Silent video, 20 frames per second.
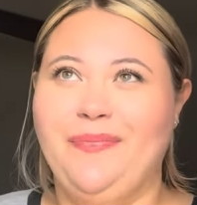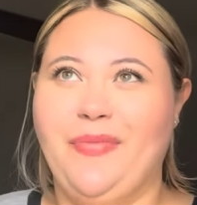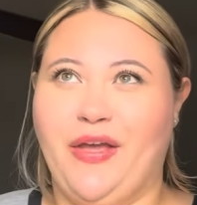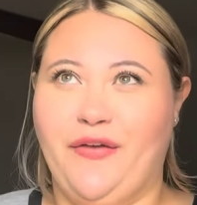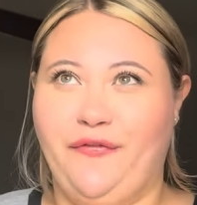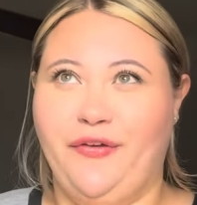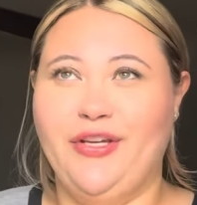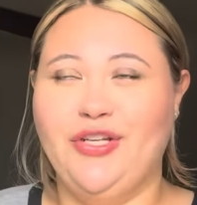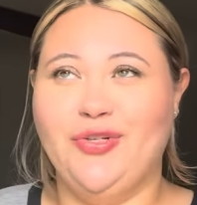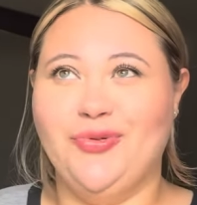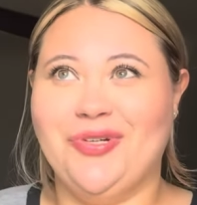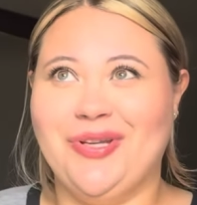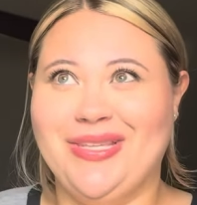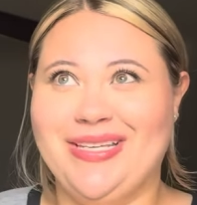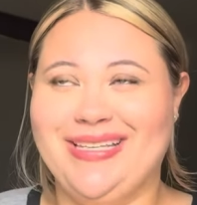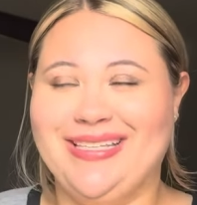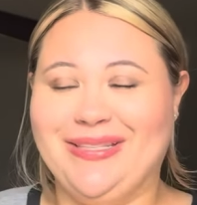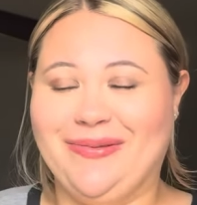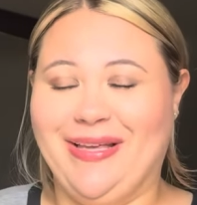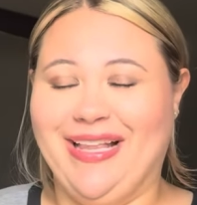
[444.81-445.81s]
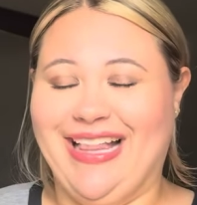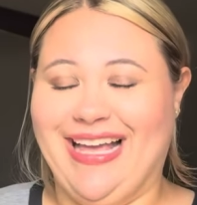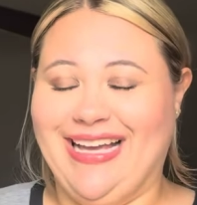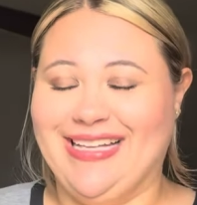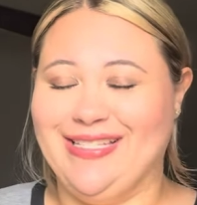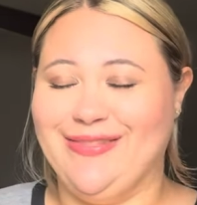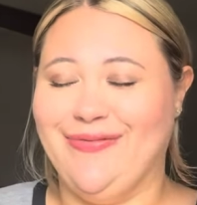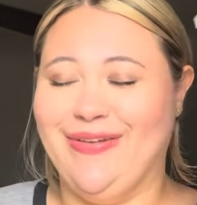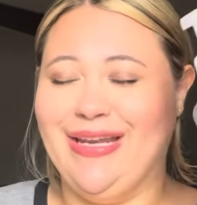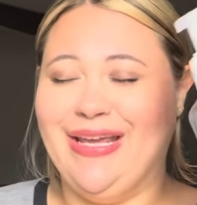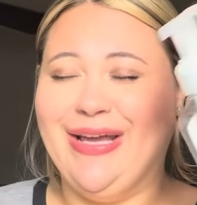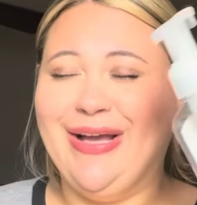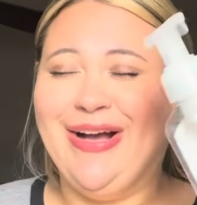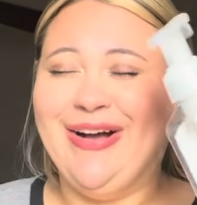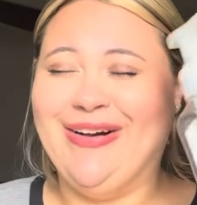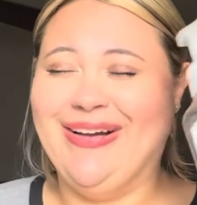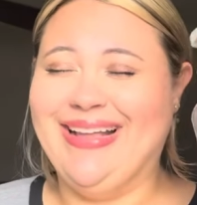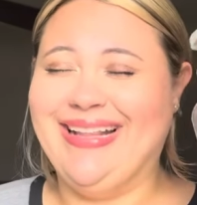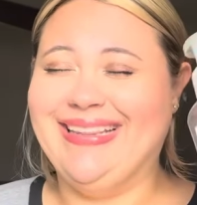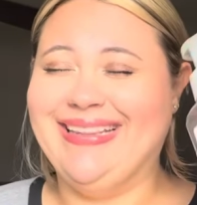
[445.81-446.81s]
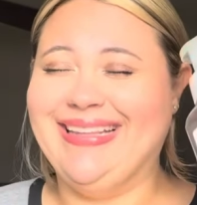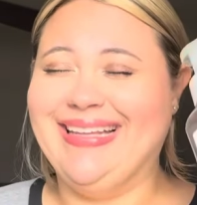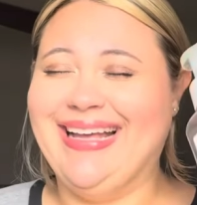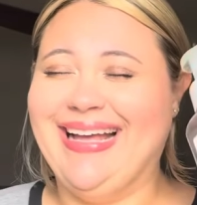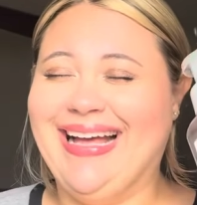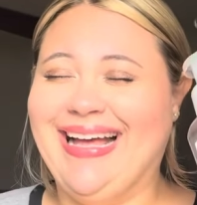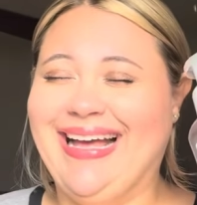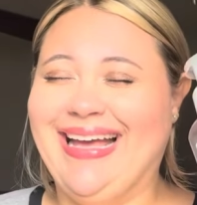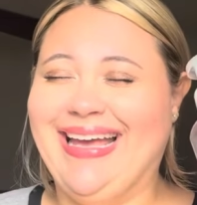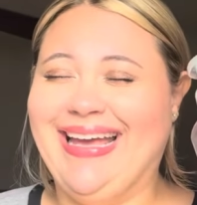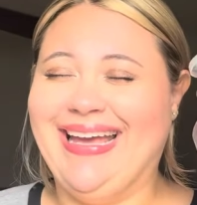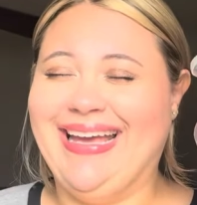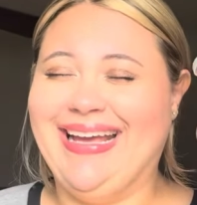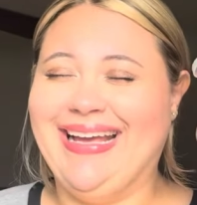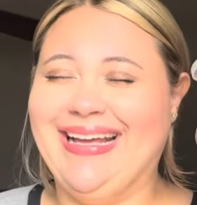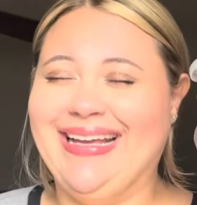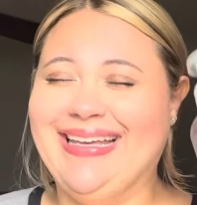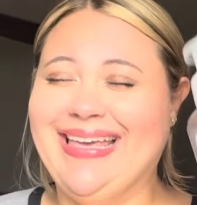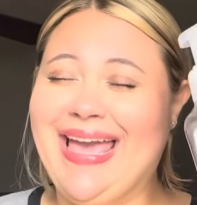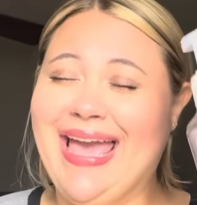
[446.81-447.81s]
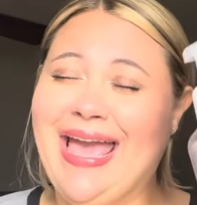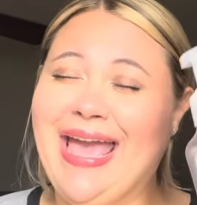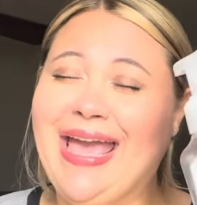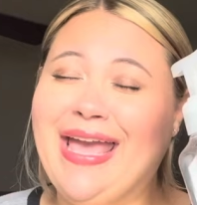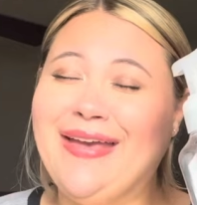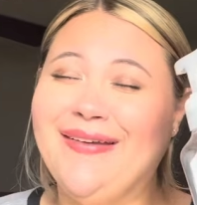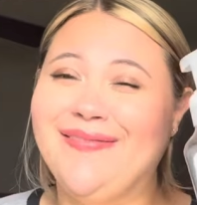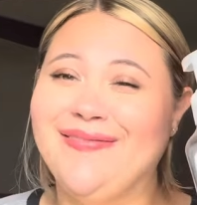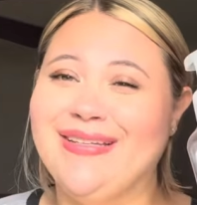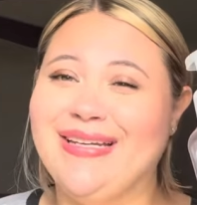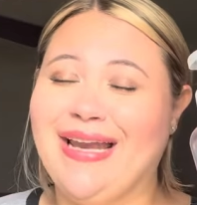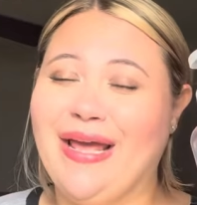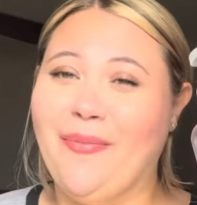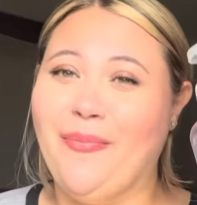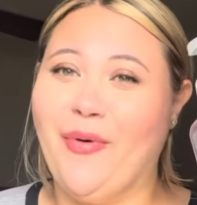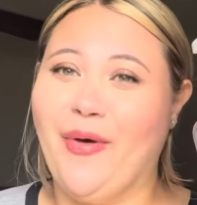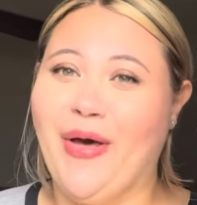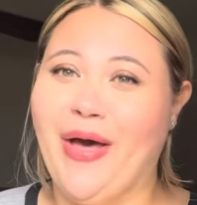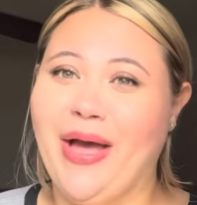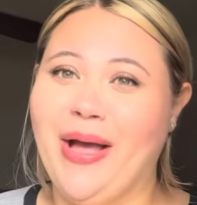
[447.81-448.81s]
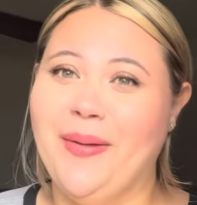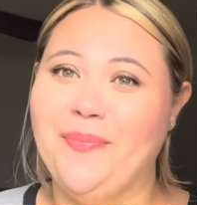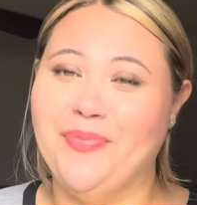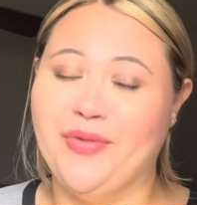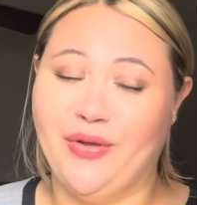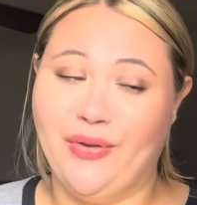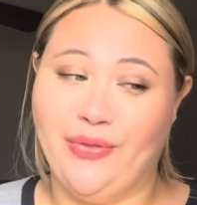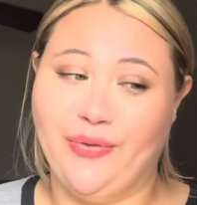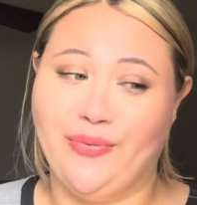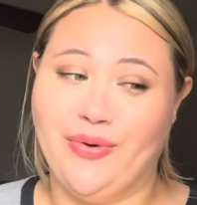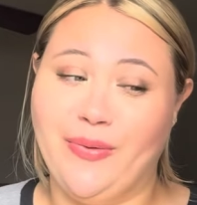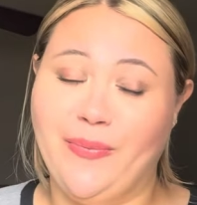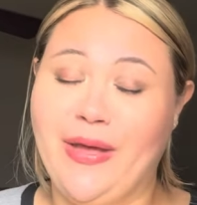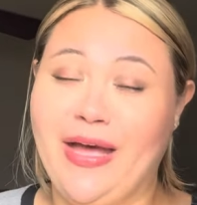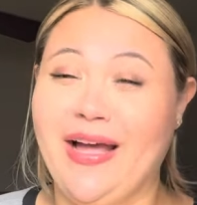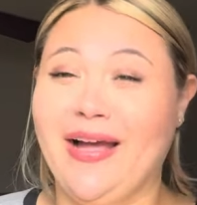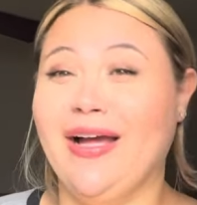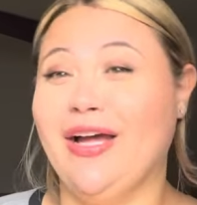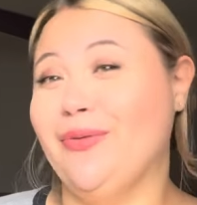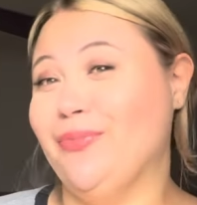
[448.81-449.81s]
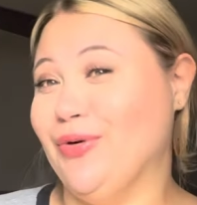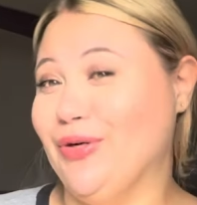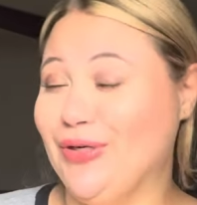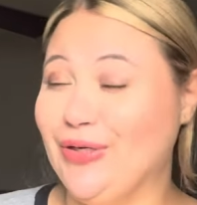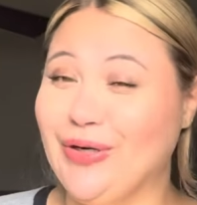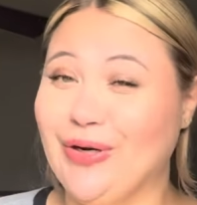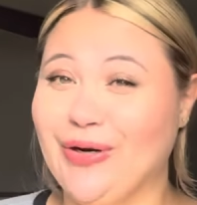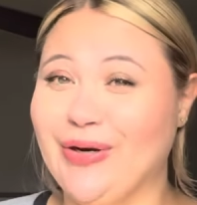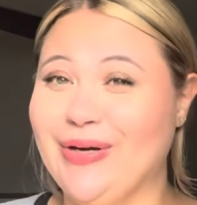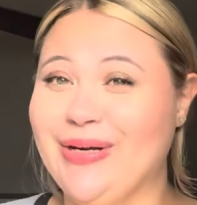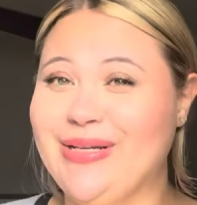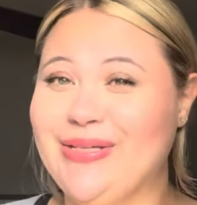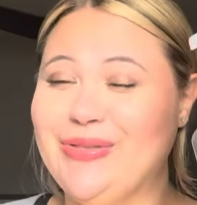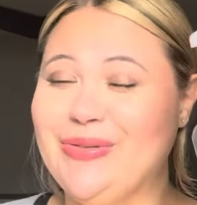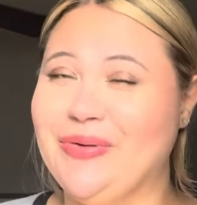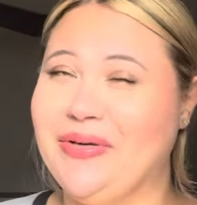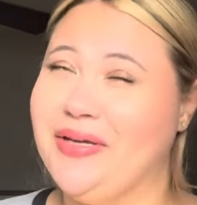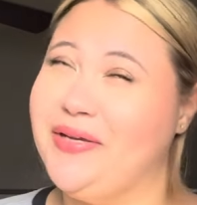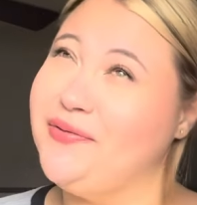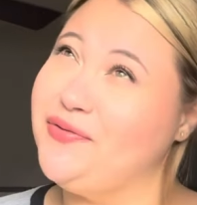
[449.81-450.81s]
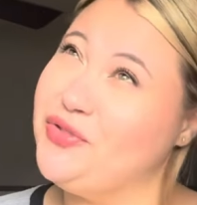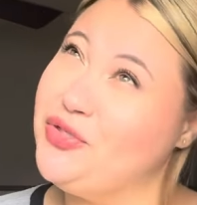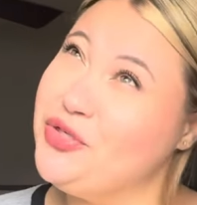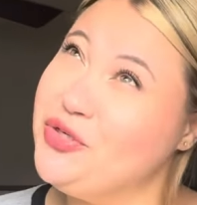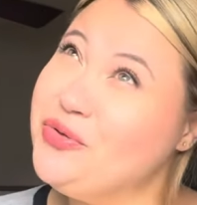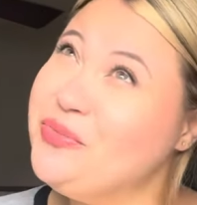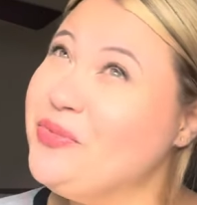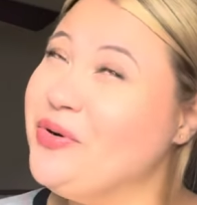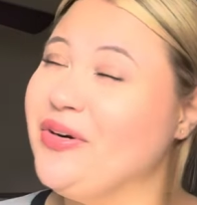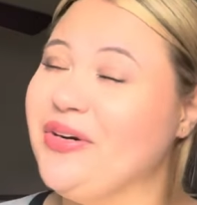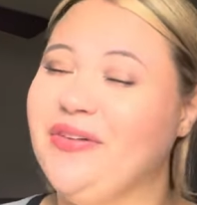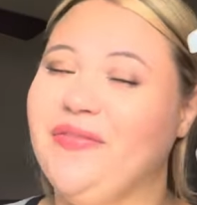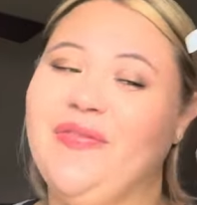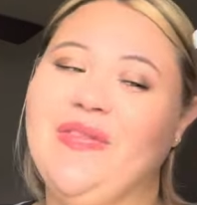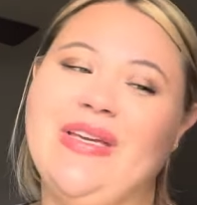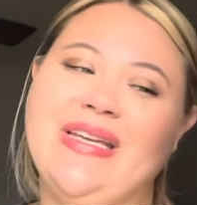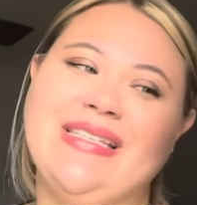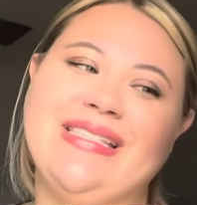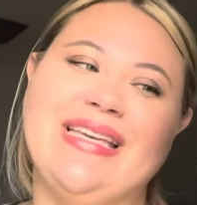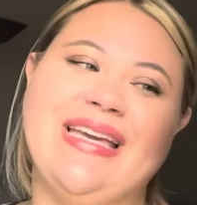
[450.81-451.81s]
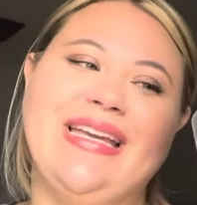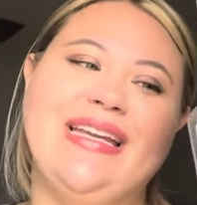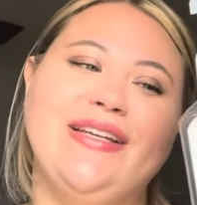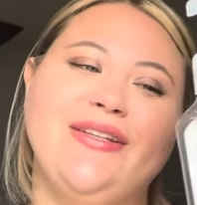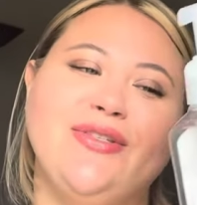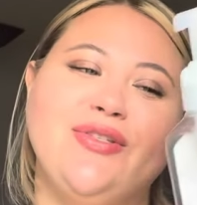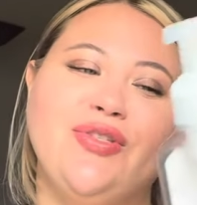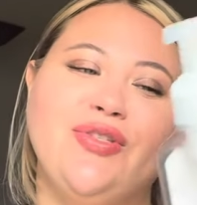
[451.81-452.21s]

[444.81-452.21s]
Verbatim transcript: I finished one of these in my last video and I caved and I bought a three pack on Mercari. So I have two more of these. It is